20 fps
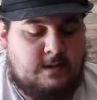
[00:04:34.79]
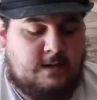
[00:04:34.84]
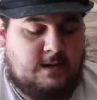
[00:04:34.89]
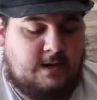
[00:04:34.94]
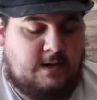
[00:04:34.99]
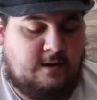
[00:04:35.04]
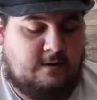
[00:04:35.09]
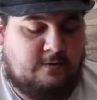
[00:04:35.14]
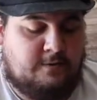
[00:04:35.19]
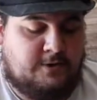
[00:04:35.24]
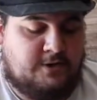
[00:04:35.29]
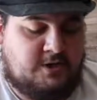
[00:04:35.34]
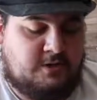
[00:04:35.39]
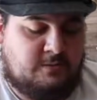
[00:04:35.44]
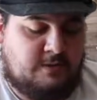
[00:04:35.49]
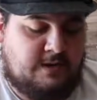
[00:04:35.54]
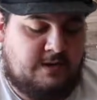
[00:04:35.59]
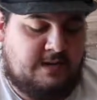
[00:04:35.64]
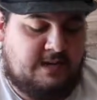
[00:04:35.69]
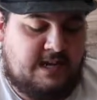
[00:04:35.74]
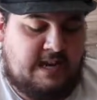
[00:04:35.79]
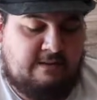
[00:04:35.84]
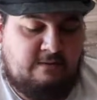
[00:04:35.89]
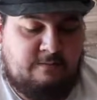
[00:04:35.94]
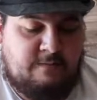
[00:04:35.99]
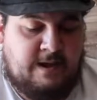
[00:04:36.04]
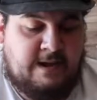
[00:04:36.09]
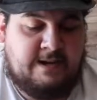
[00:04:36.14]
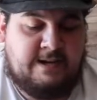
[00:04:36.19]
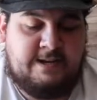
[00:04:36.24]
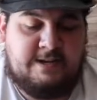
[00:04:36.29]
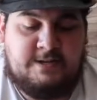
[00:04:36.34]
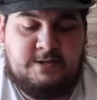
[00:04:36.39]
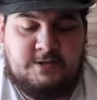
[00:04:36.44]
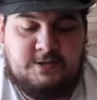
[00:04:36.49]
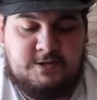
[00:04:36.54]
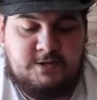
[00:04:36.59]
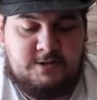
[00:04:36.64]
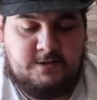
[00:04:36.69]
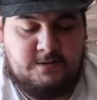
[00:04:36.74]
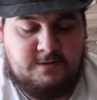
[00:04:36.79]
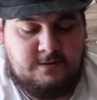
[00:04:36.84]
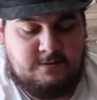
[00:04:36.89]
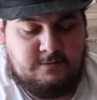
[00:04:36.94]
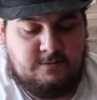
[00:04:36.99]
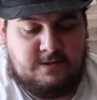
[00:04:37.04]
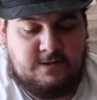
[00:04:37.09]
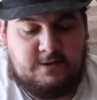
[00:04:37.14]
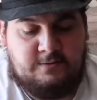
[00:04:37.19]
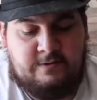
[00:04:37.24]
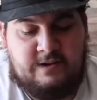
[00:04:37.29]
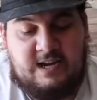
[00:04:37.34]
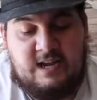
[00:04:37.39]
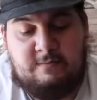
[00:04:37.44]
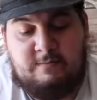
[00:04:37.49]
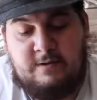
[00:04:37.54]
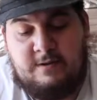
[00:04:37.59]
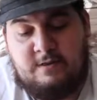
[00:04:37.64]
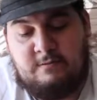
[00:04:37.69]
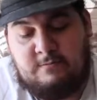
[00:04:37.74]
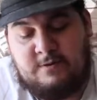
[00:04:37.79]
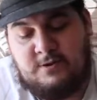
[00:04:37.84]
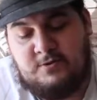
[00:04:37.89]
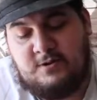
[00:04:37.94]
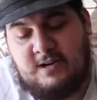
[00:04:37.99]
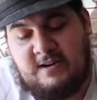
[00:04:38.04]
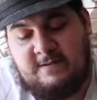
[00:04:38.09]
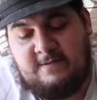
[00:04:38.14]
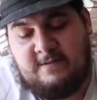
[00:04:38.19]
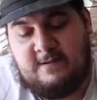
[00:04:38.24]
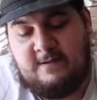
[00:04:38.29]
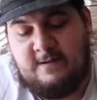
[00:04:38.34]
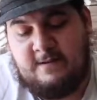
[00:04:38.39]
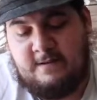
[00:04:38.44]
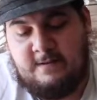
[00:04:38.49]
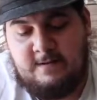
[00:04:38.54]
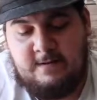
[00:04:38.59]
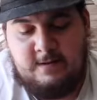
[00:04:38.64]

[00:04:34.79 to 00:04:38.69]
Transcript: And of course, you're running the Gamma package with the 3 Gamma and the 1 Driver.